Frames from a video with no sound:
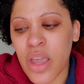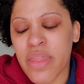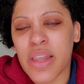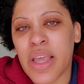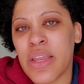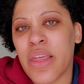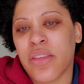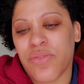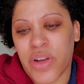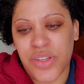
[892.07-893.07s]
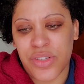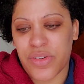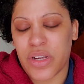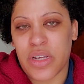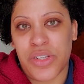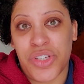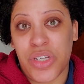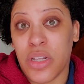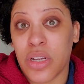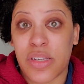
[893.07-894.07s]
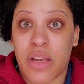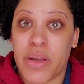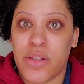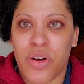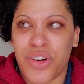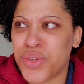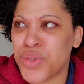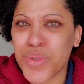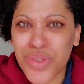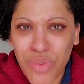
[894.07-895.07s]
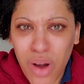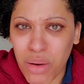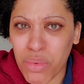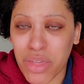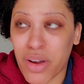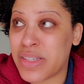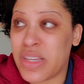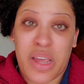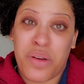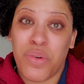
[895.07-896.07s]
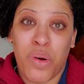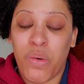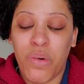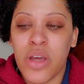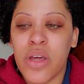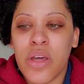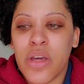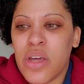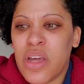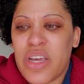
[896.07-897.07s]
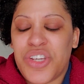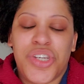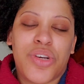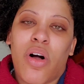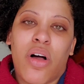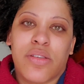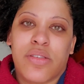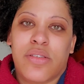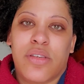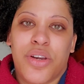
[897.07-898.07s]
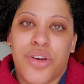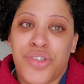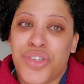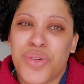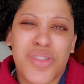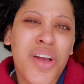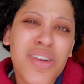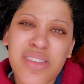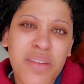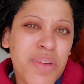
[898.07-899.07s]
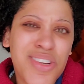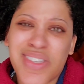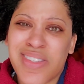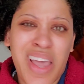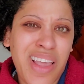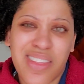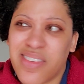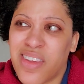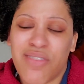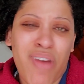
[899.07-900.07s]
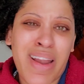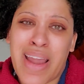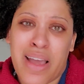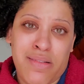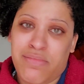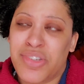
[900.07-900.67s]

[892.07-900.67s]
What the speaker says: And the lady that's registering us, she looks at my daughter. She goes, "What's wrong with her?" I said, "I don't know." And she calls to the nurse. She goes, "Nurse, come here. Just take this kid right now.